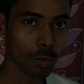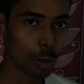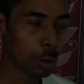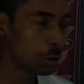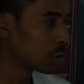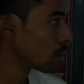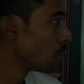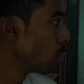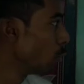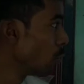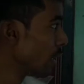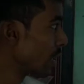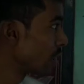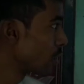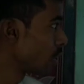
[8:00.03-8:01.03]
about Jammu
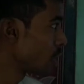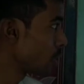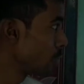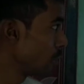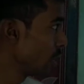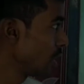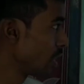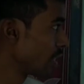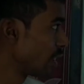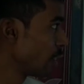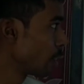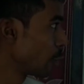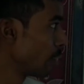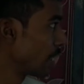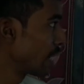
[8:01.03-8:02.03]
and Kashmir, there
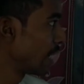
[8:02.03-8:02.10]
you will